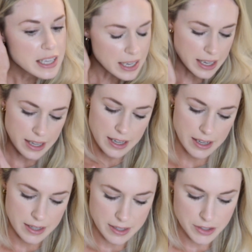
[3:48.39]

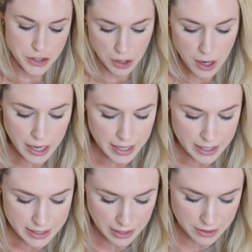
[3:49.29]
And John
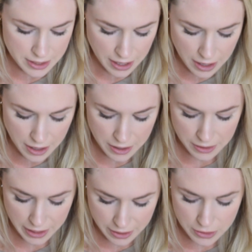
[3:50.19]
tells her,
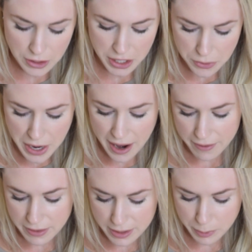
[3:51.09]
like, look, you
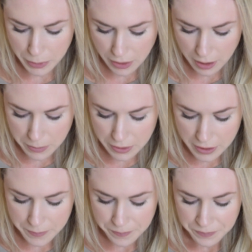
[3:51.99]
have this
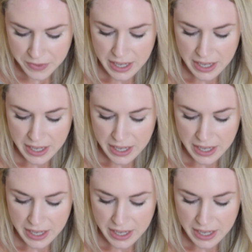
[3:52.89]
problem,